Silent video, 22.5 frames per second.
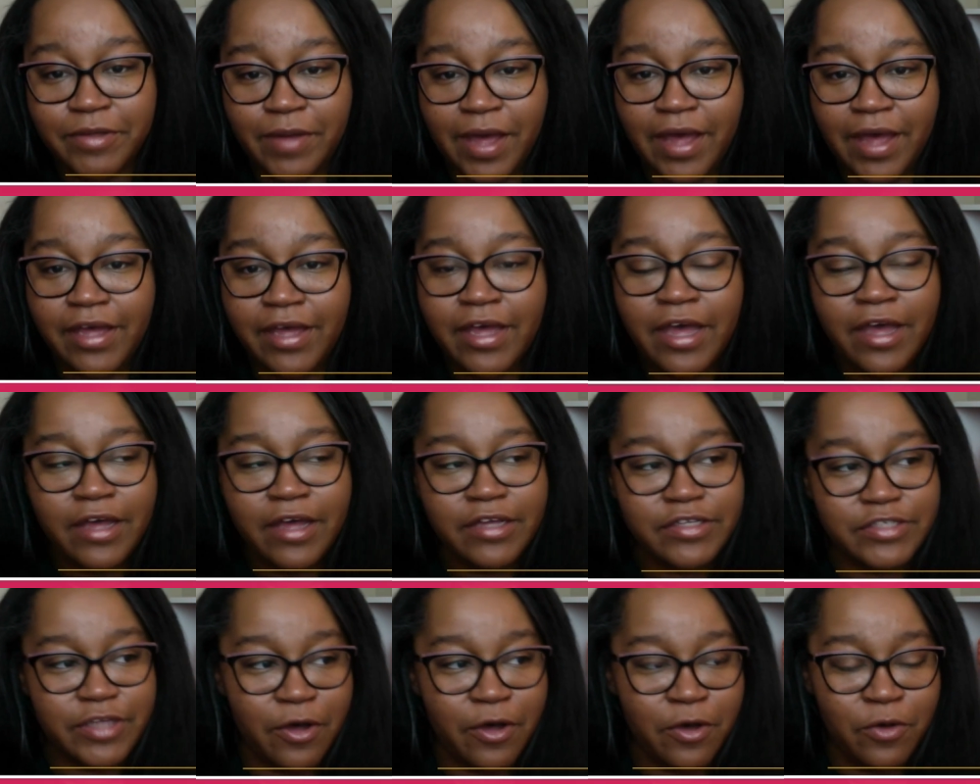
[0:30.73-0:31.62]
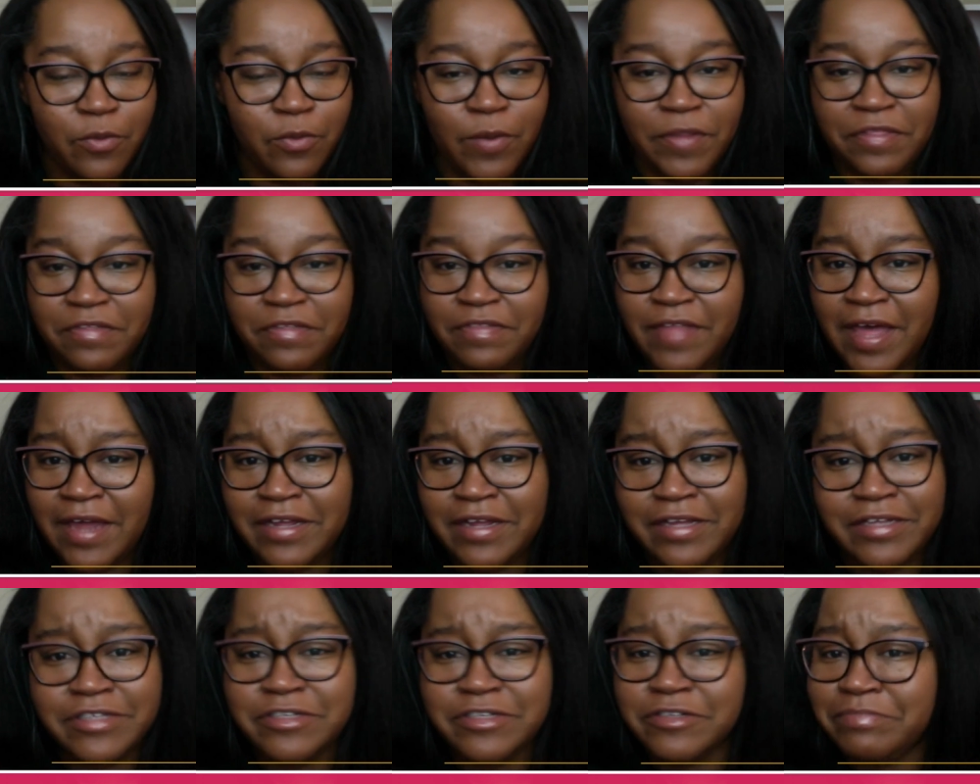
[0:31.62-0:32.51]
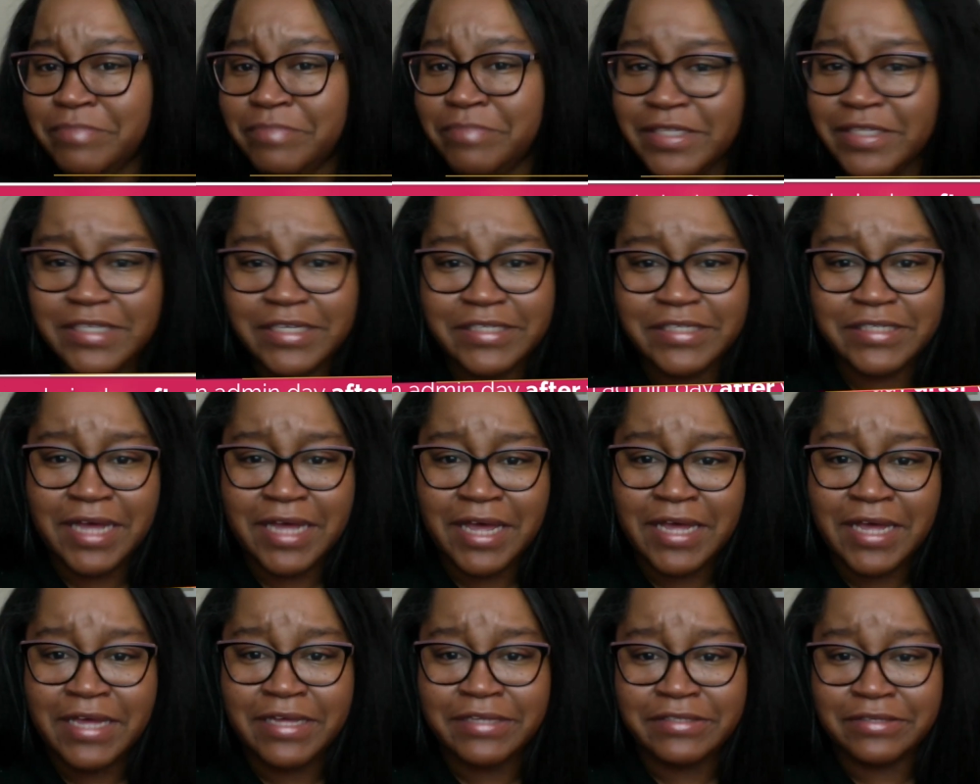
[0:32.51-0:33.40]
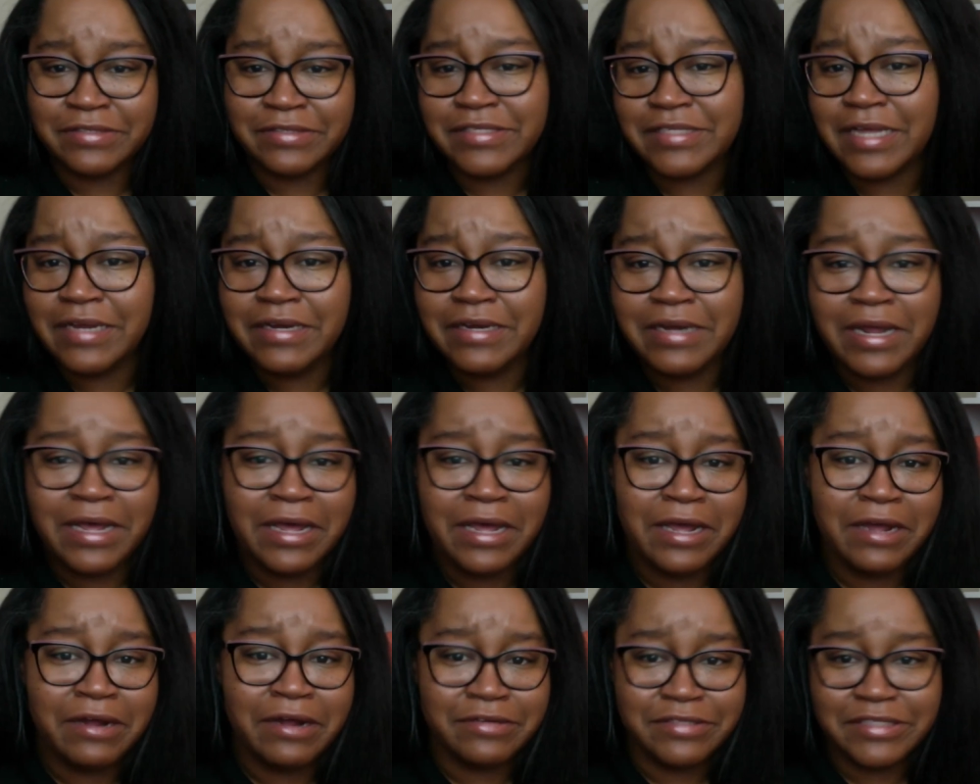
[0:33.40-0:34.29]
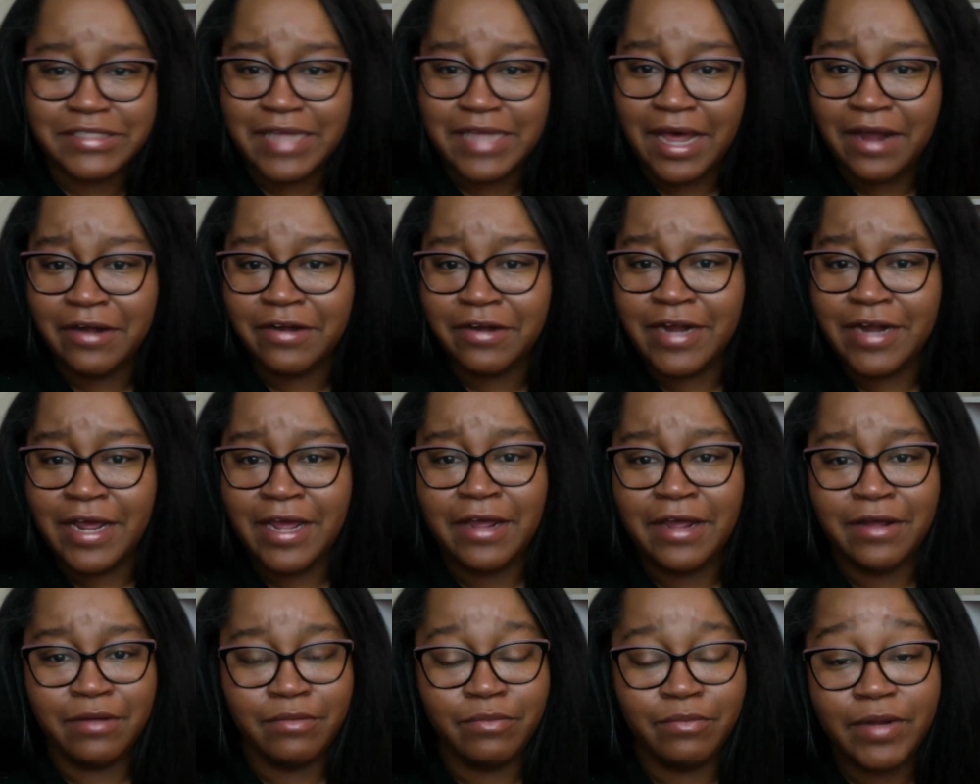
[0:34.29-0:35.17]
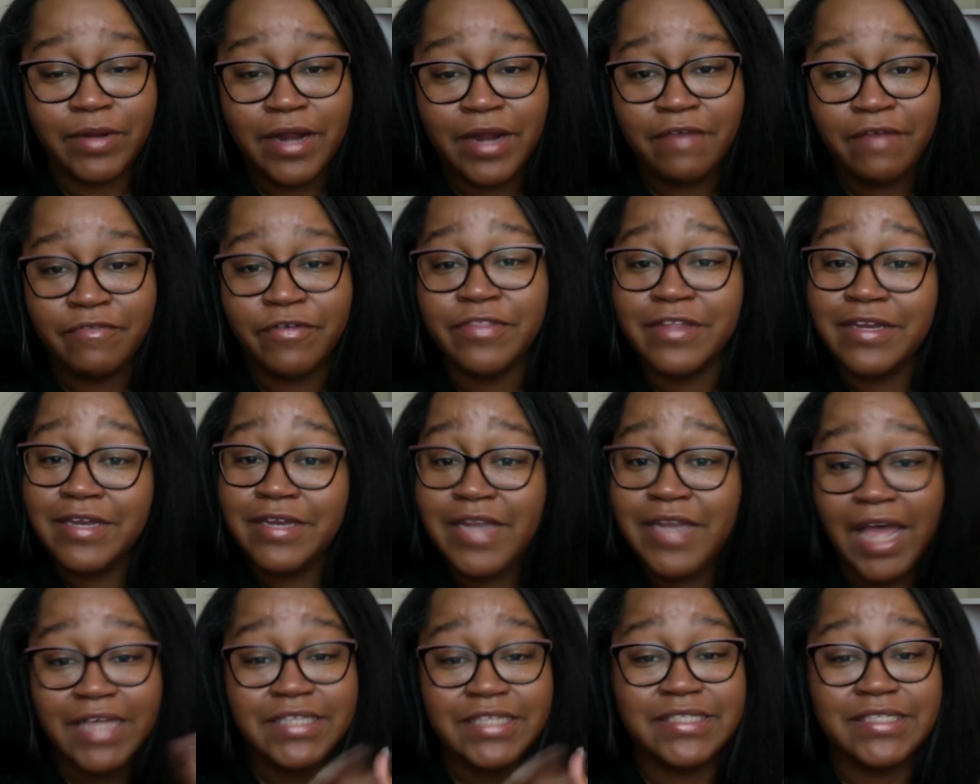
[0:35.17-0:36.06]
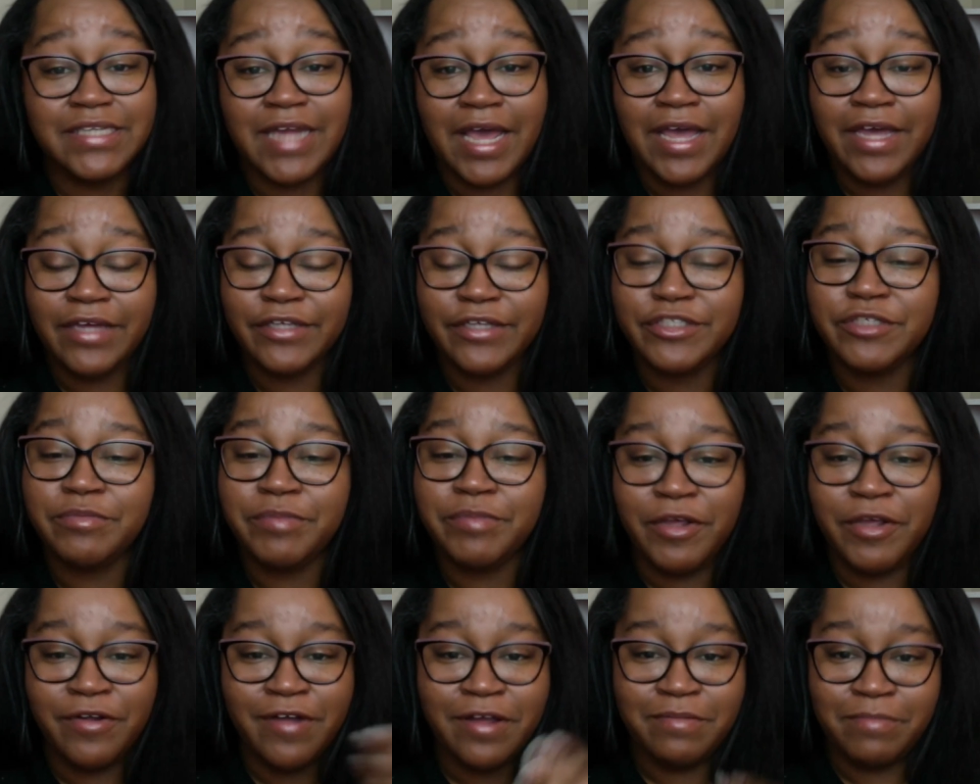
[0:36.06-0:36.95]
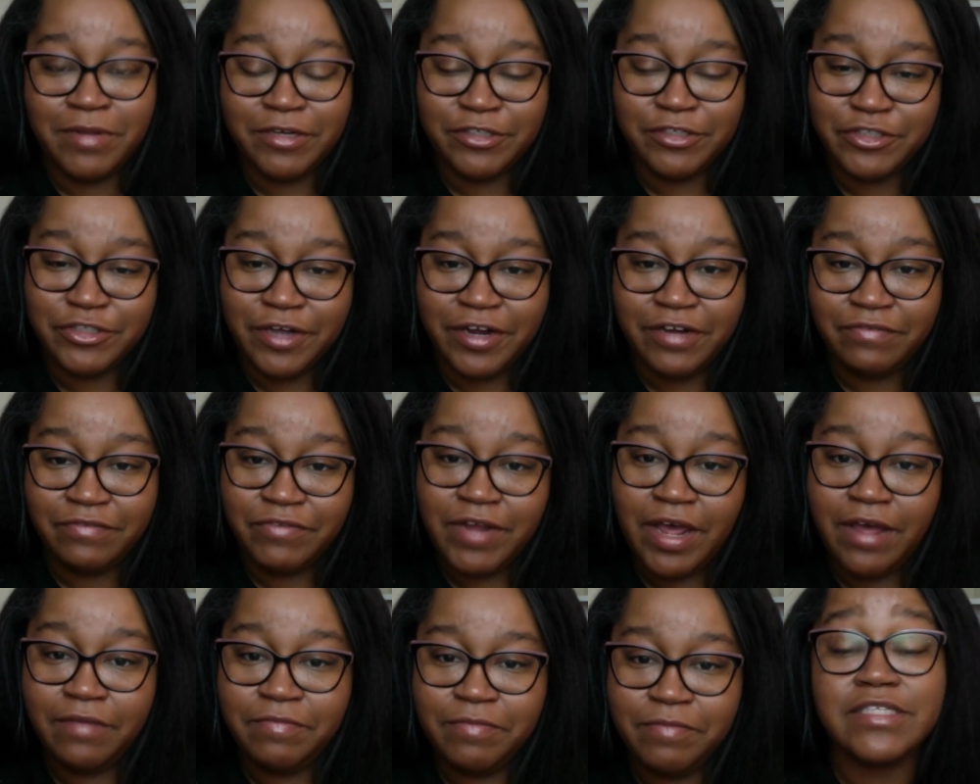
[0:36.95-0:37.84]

Okay, so whether that is your busiest day is on Sunday or on Saturday or whatever, the next day should be your administrative day.